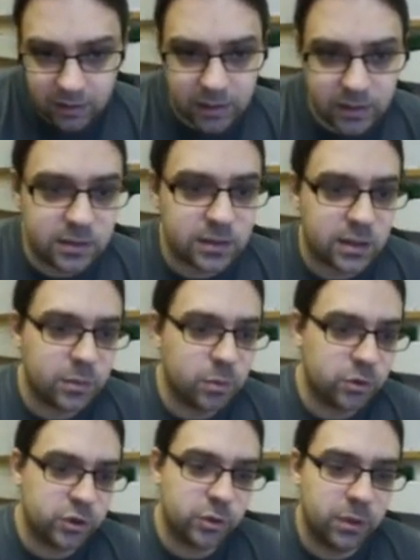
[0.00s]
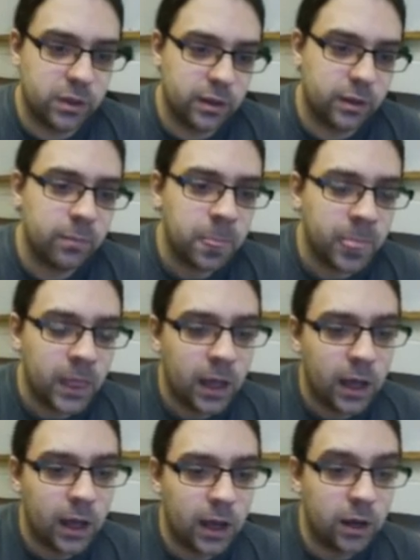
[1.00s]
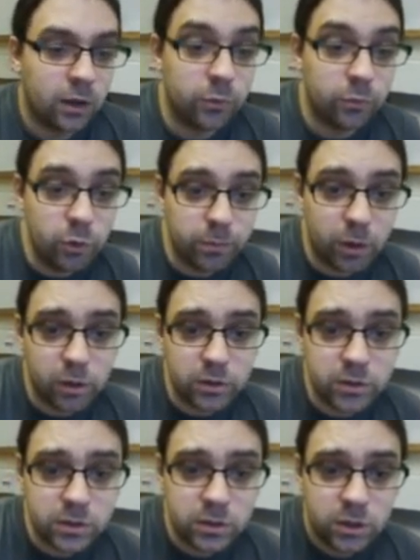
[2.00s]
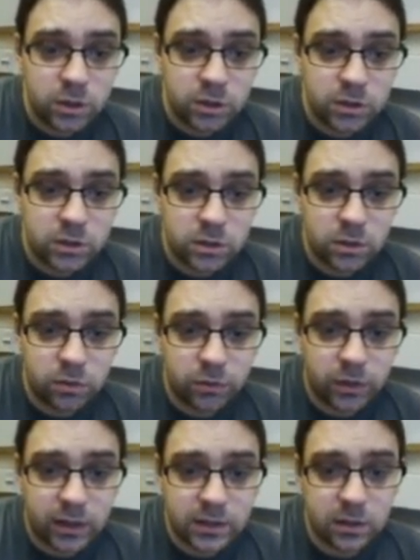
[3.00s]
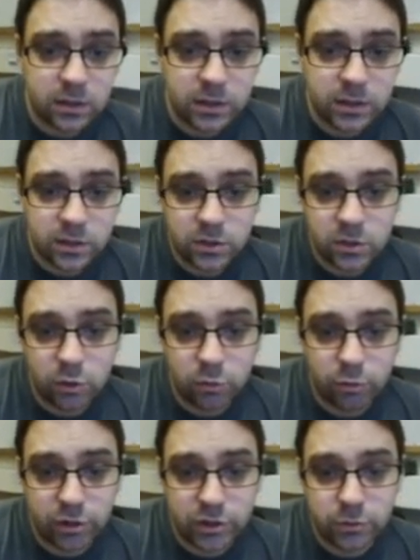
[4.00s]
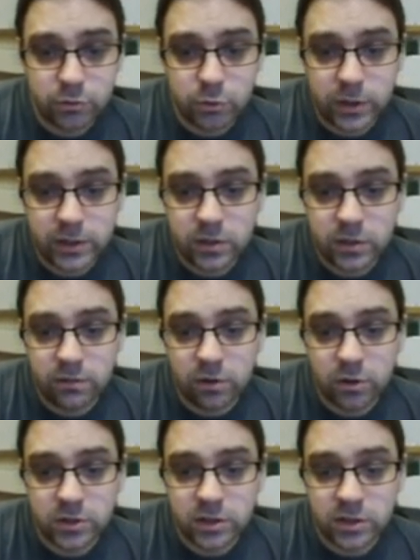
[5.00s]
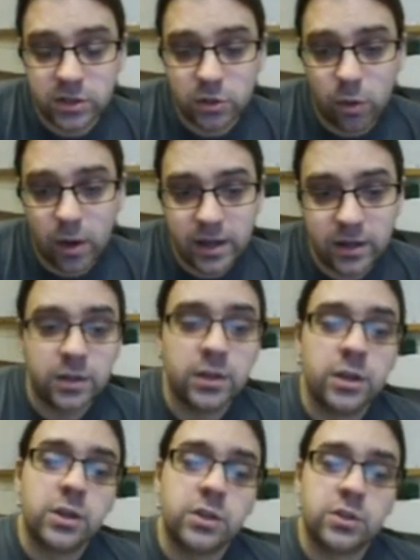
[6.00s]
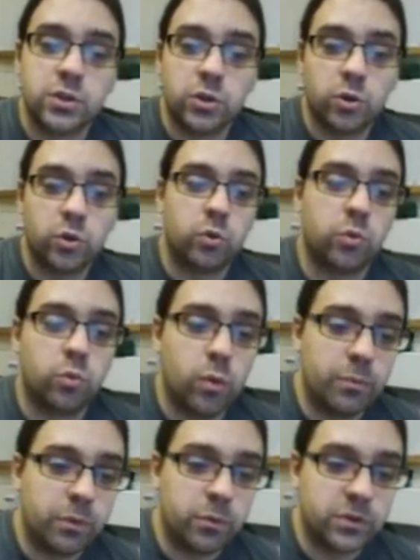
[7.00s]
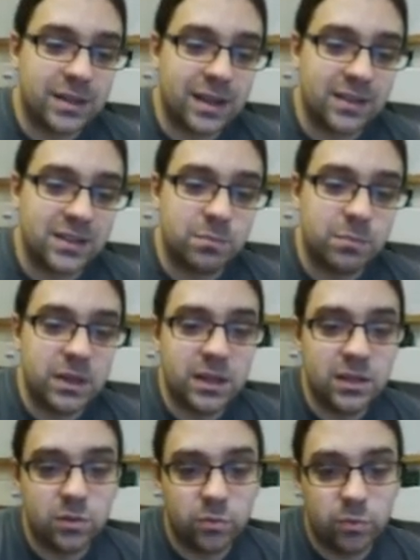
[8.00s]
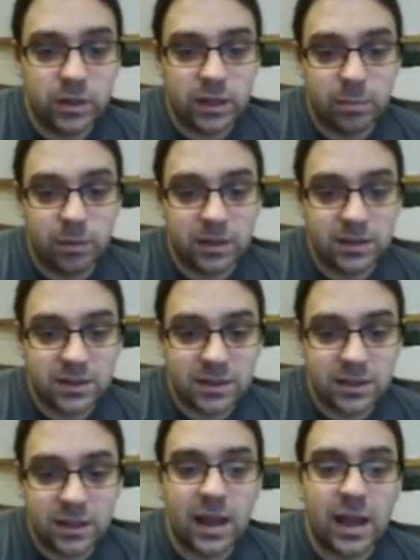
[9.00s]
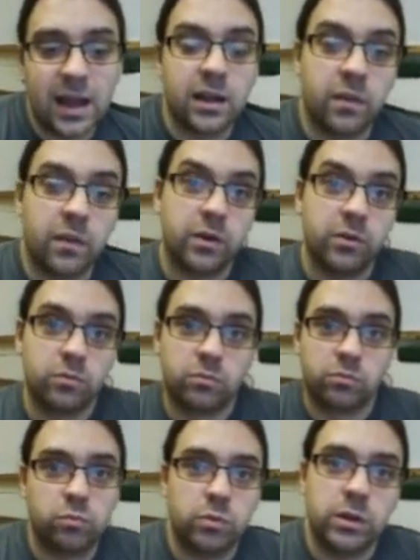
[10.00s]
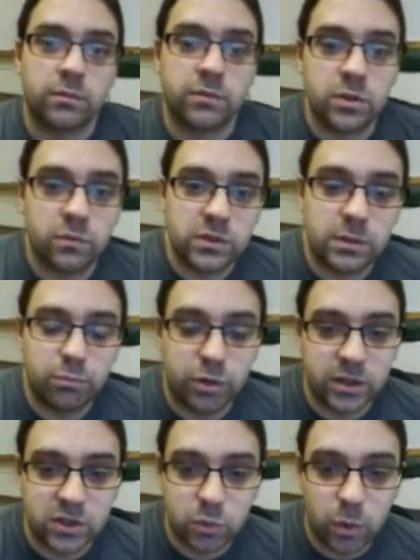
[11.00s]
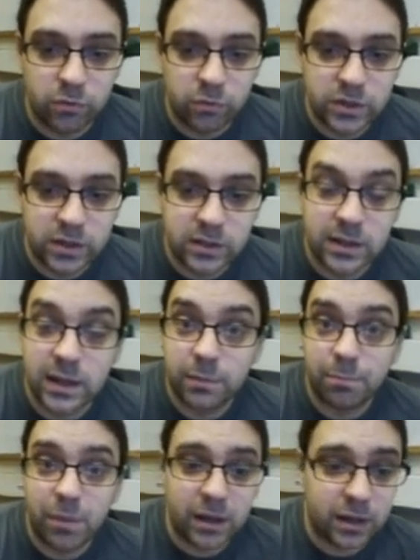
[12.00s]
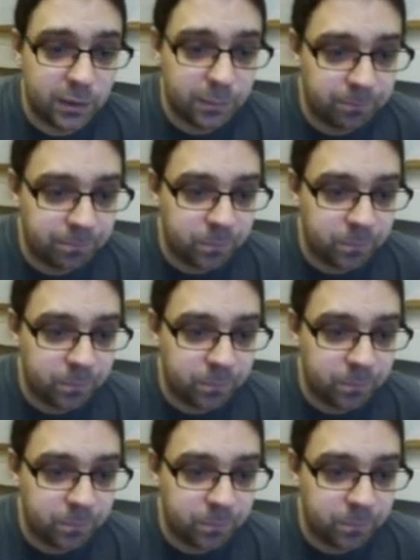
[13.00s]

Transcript: ends a typo, shouldn't be there. Uh, the root part, so the last calculation showed pressure is related to the velocity squared. So when we want to get the speed, we label it C and then we have to obviously bring a square root in to get it back.